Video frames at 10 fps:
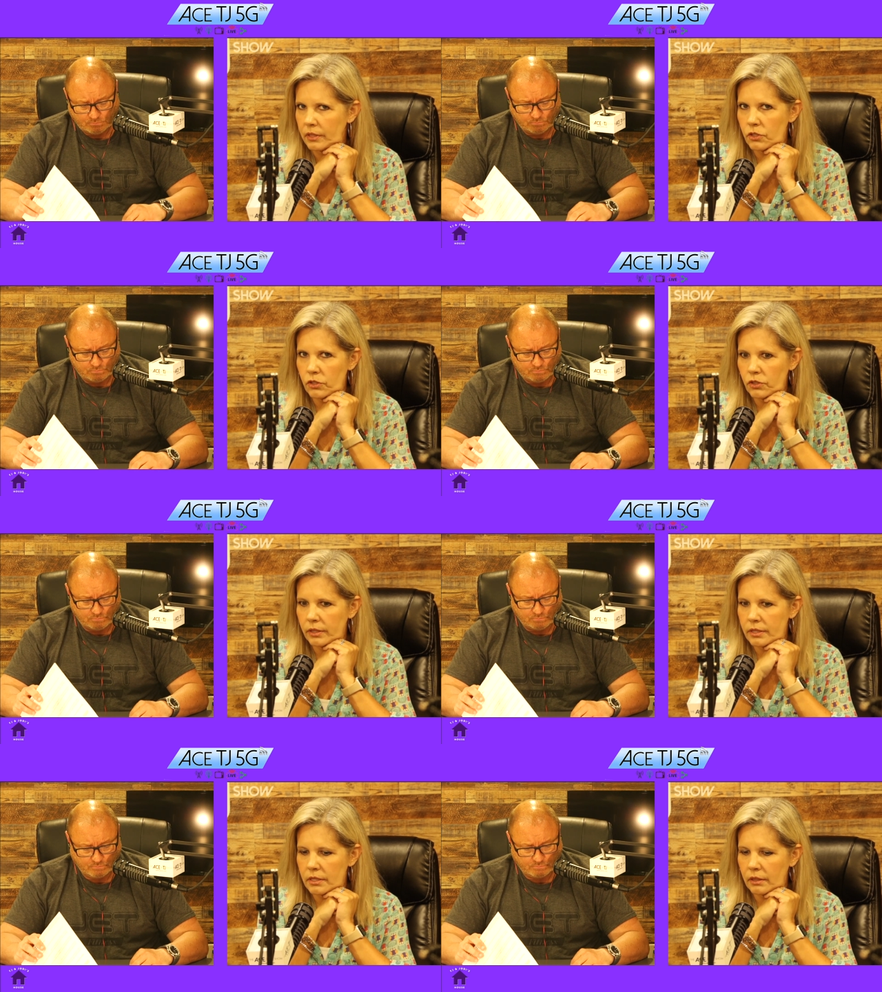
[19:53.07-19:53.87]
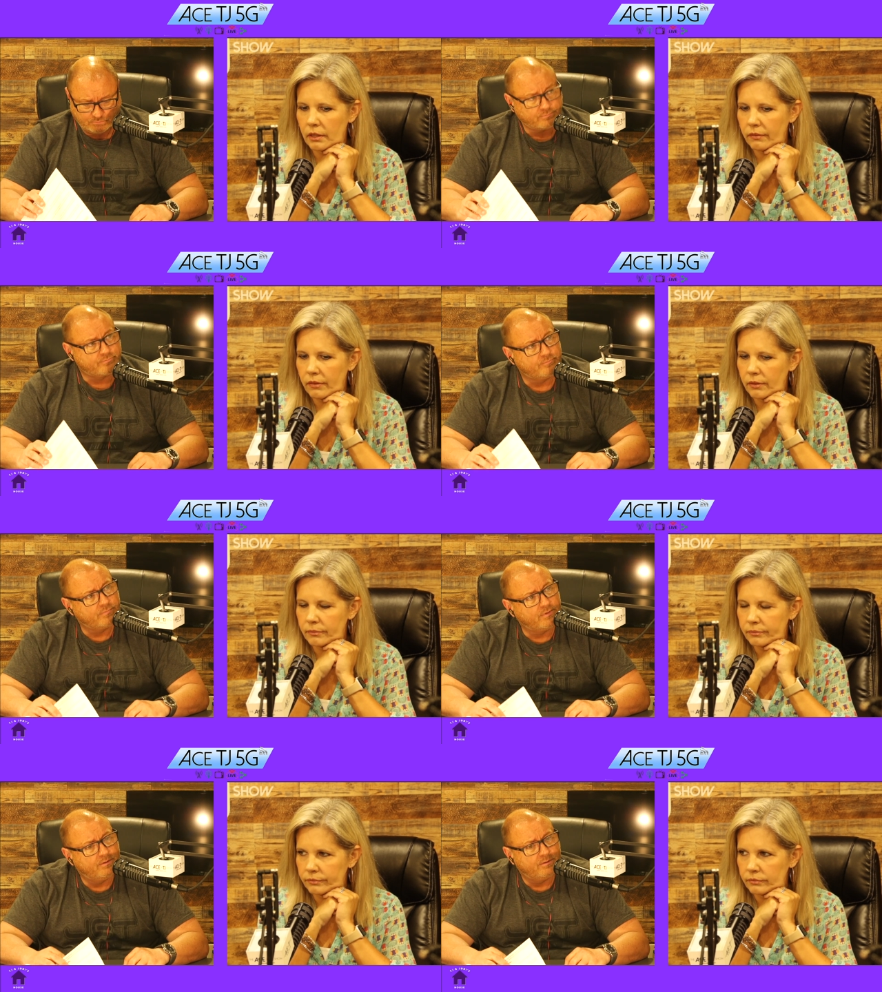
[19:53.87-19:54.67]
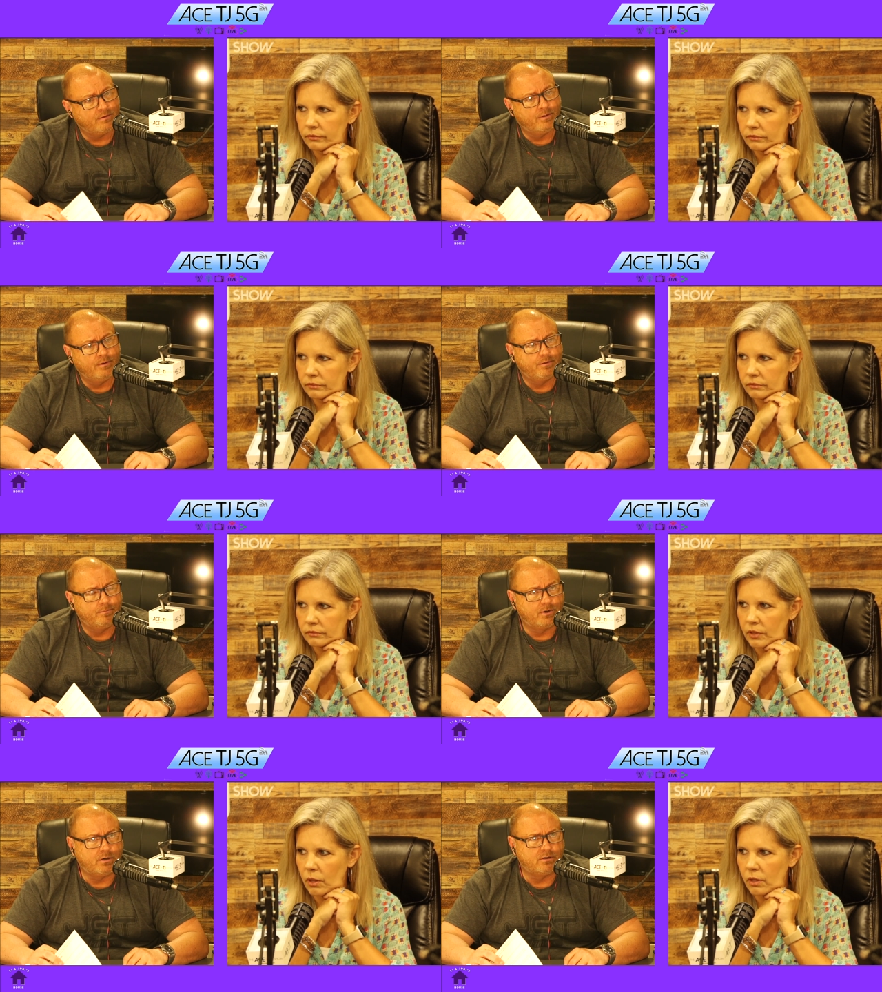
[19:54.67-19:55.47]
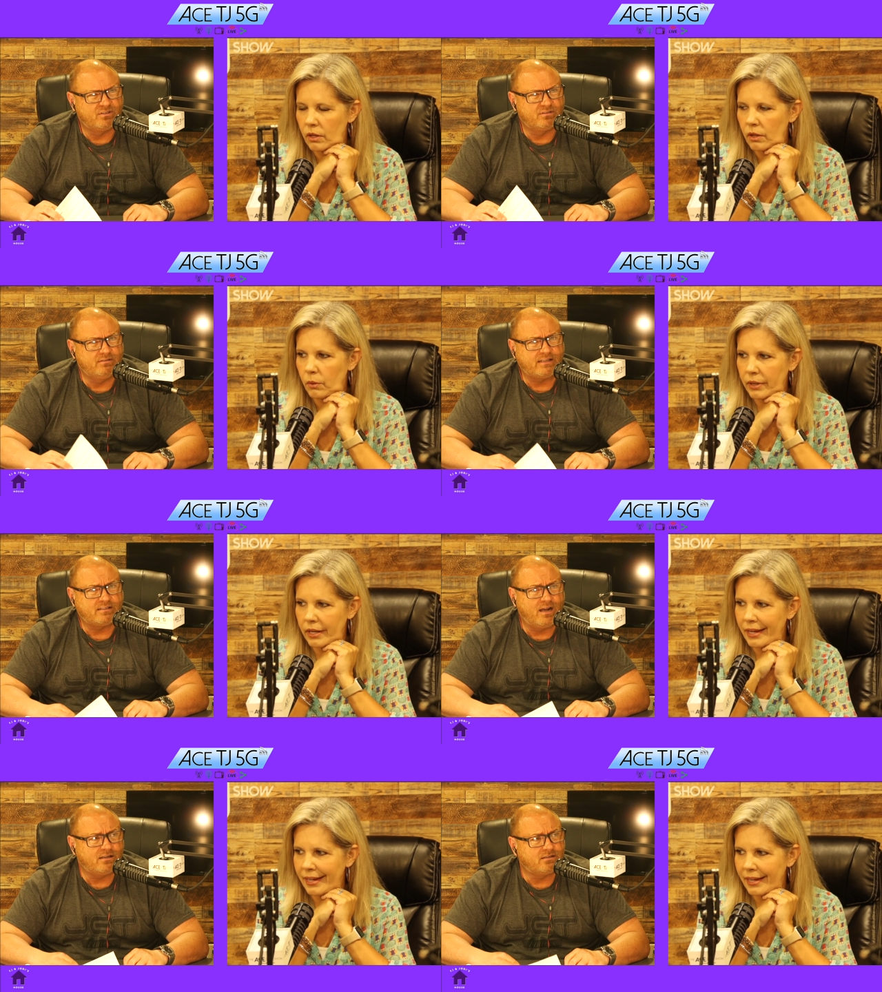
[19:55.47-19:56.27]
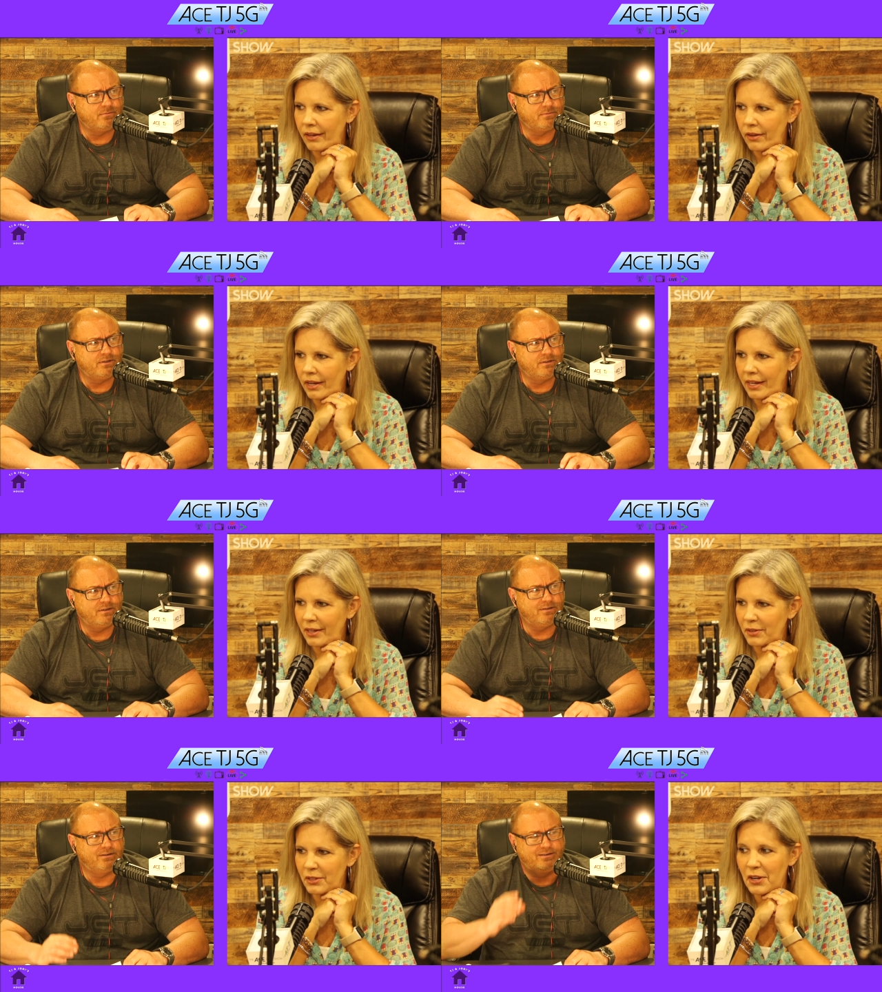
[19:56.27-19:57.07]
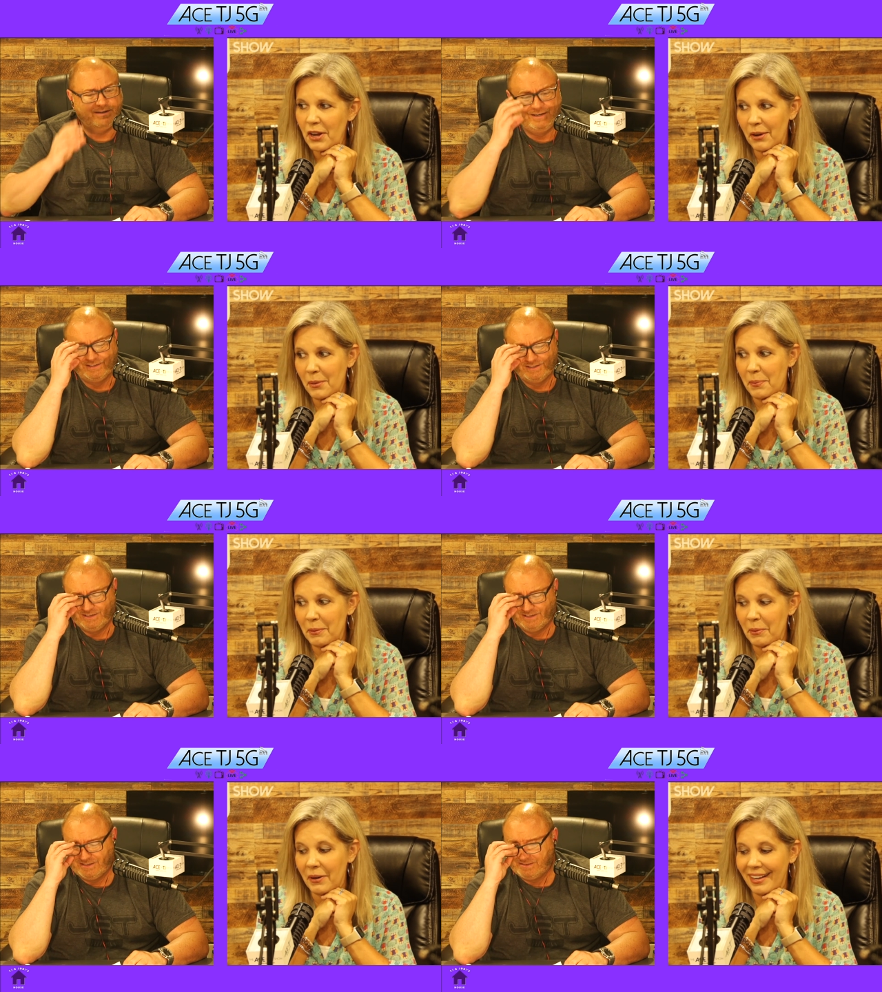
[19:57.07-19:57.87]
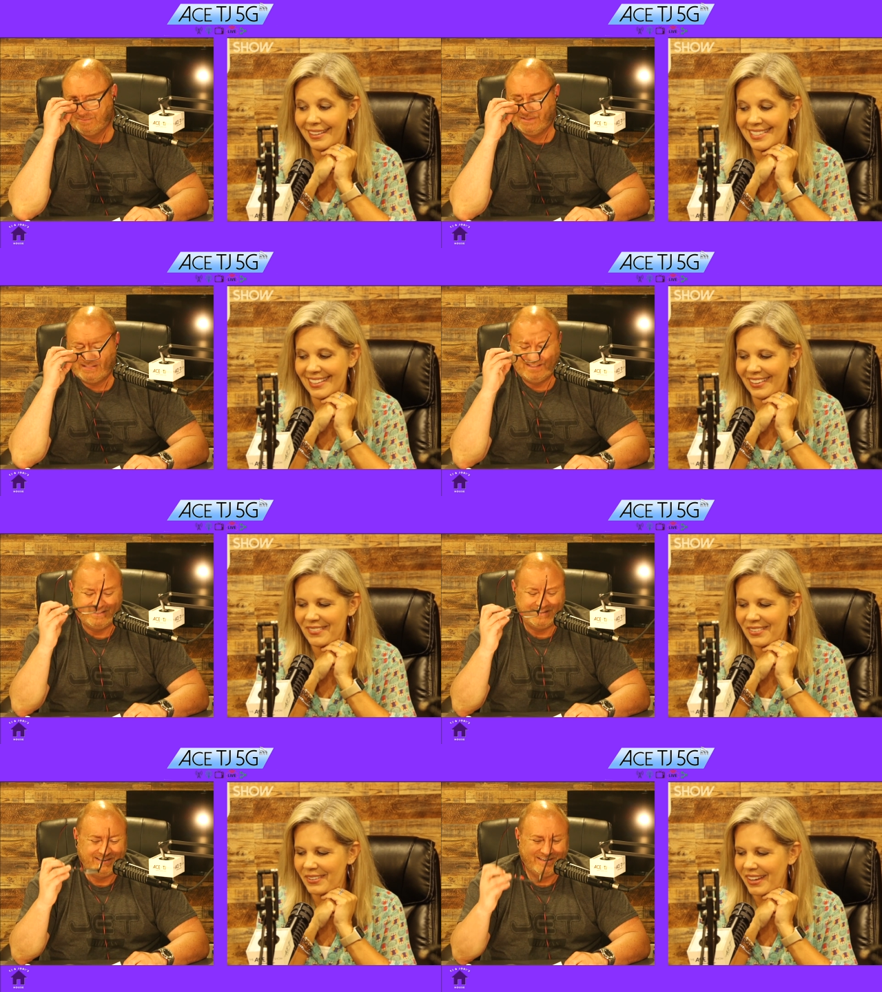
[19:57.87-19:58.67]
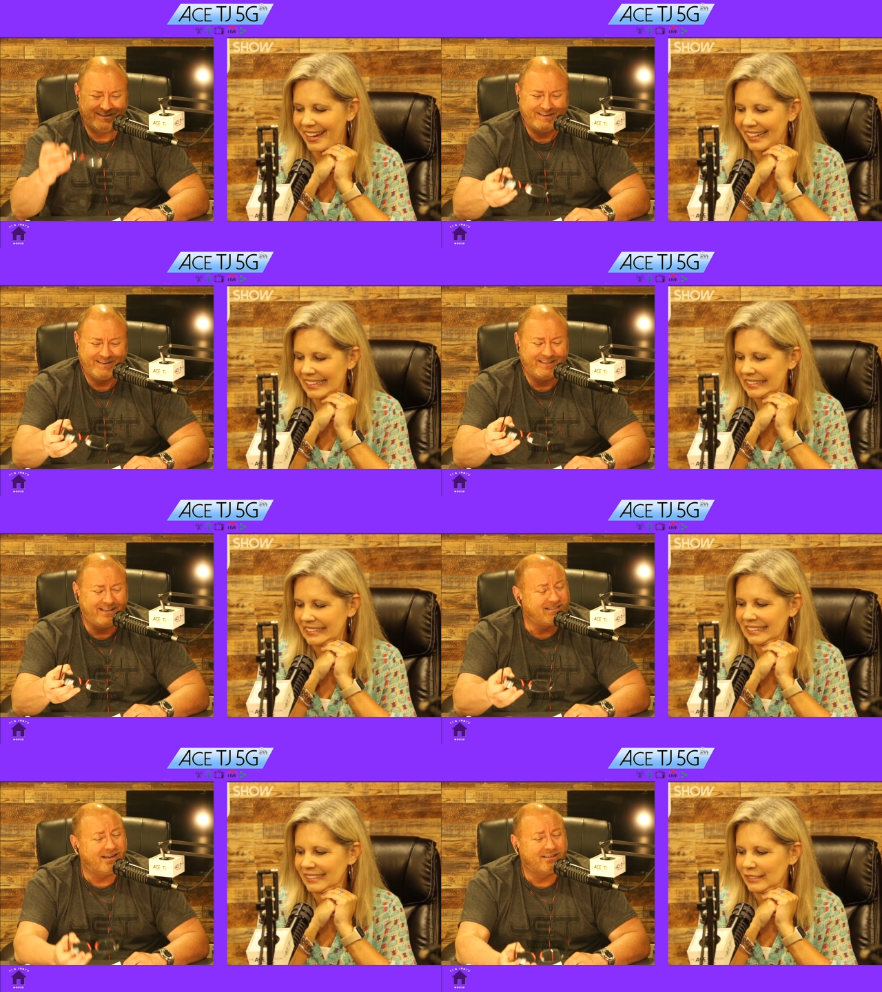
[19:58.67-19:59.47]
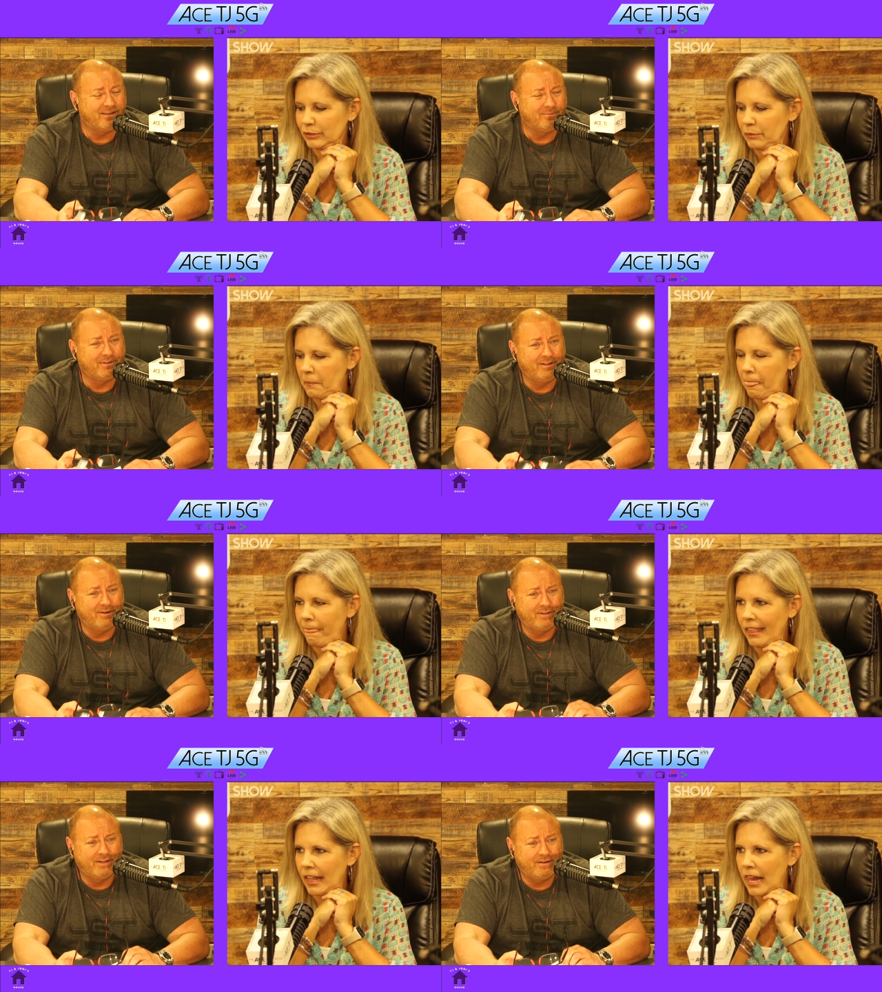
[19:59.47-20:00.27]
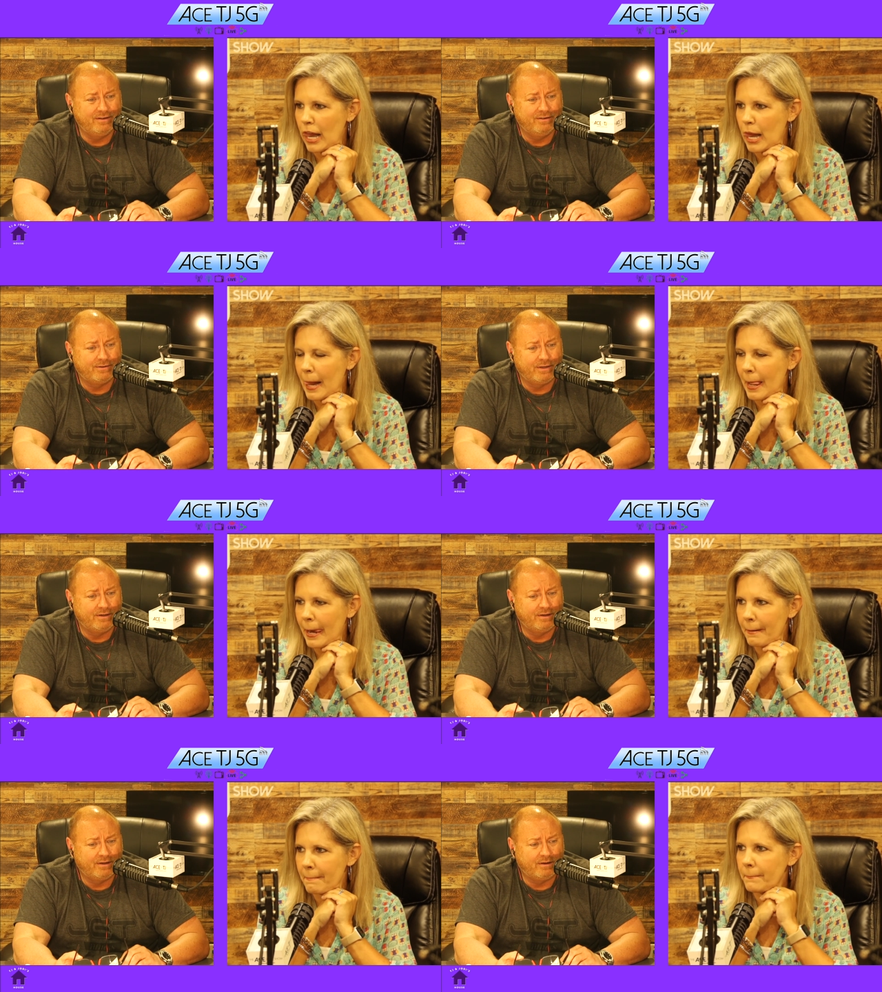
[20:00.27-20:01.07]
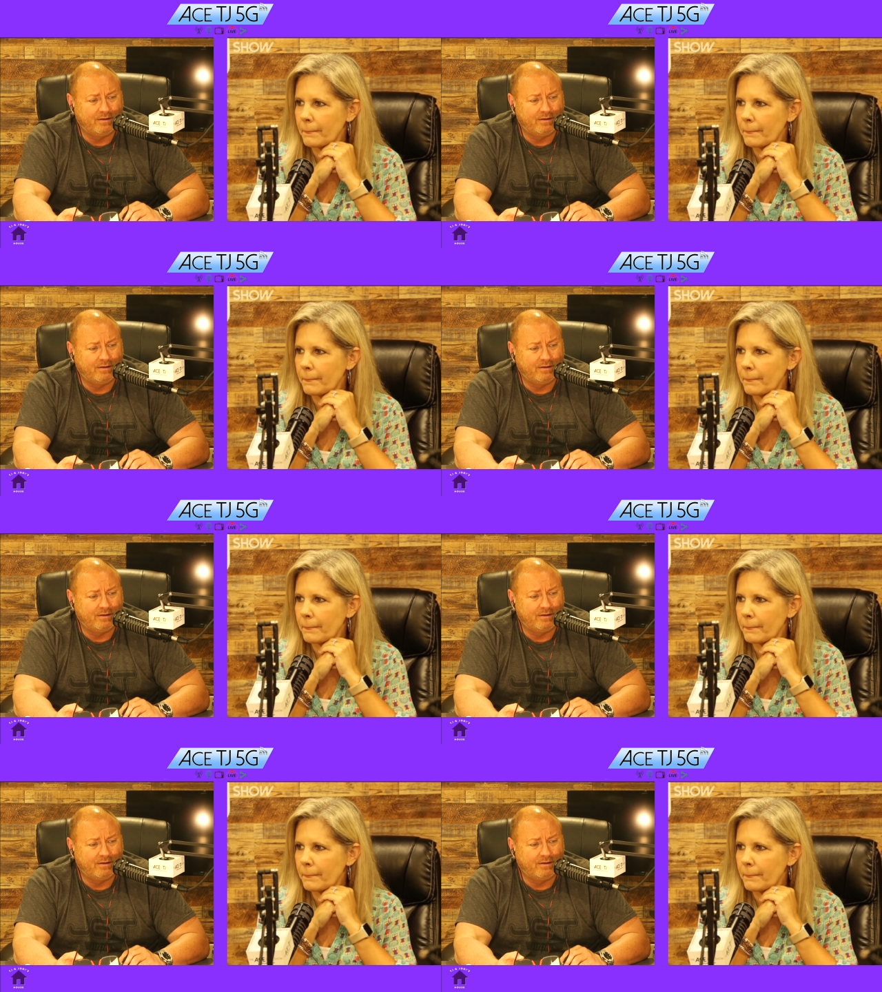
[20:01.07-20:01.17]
Speaker 1: Sure, I'd still love you.
Speaker 2: Because
Speaker 1: that's would not hang something. Hang on, you know, but would I still love you?
Speaker 2: Yeah. That's not something, though, that you can